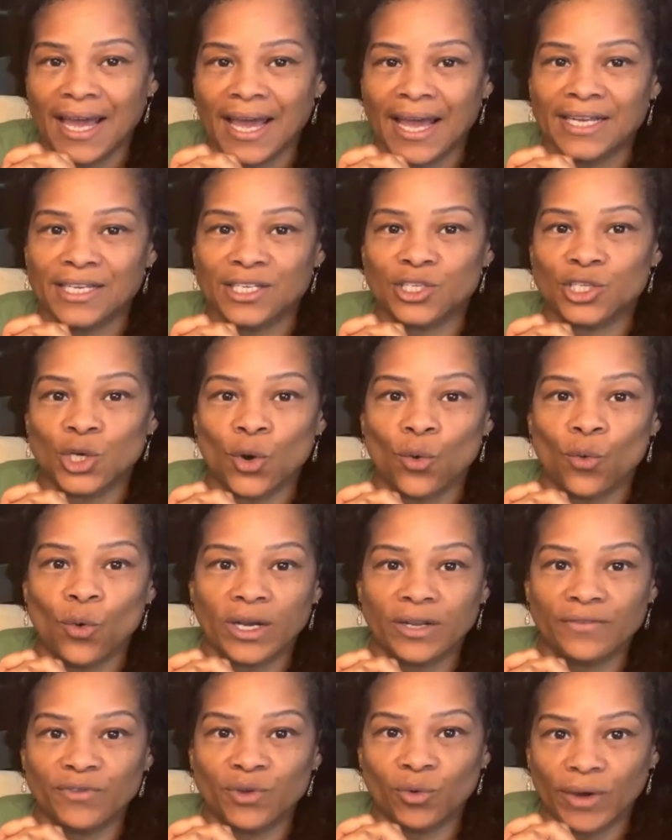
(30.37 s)
And so
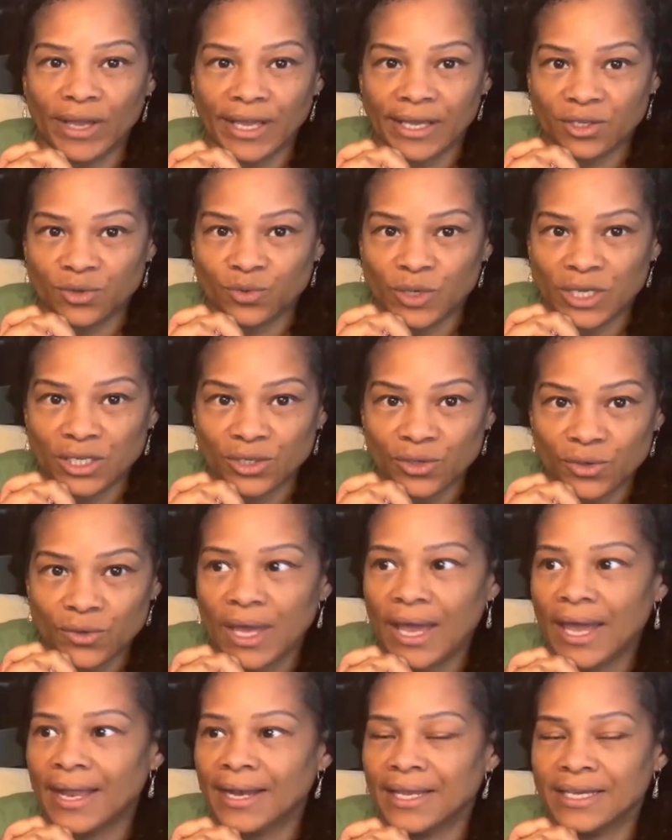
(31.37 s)
one of the ways we do
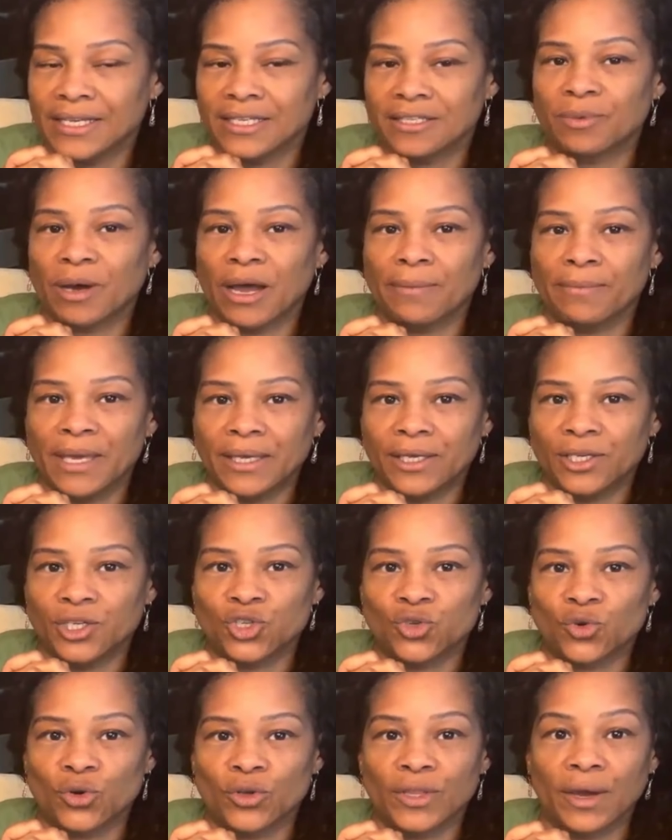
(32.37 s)
that is by making
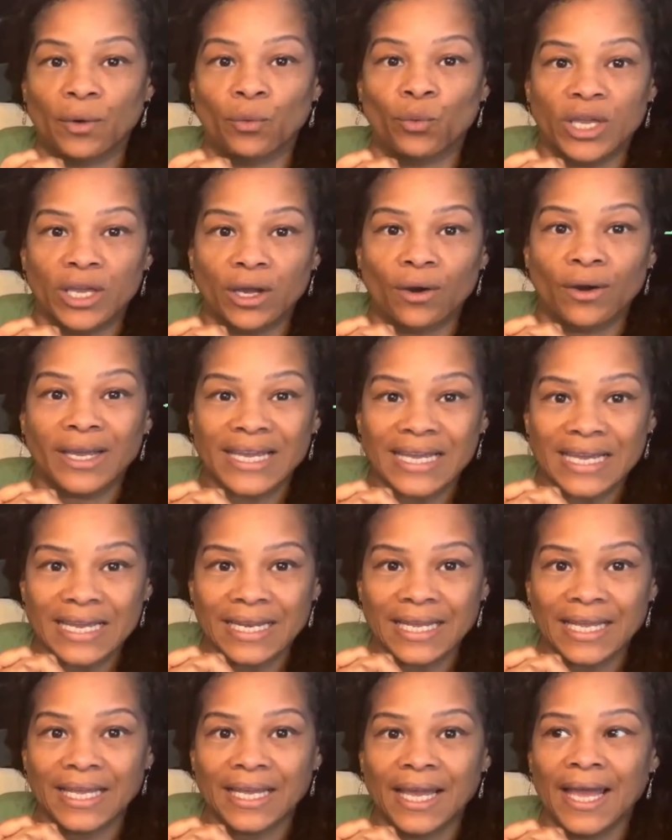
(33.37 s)
sure that we are
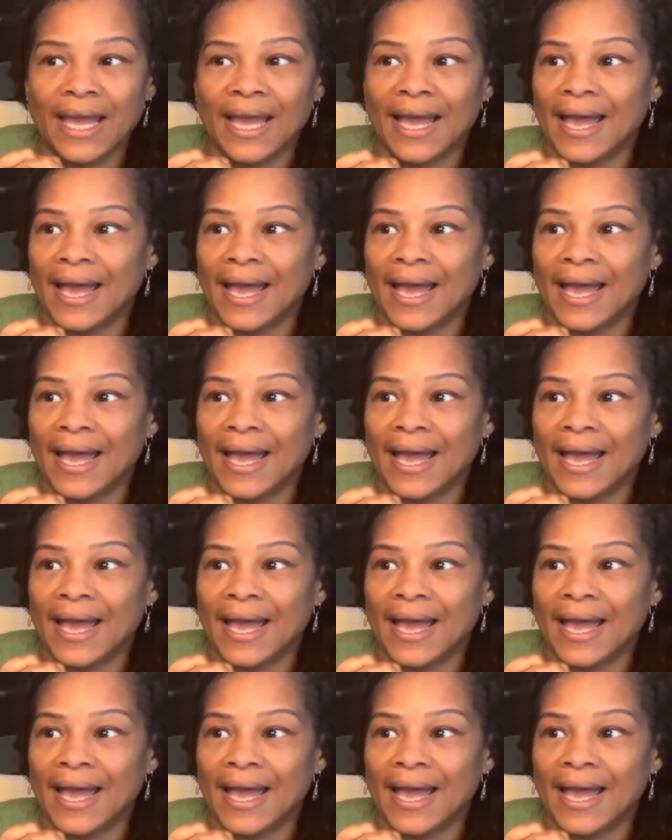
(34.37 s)
eating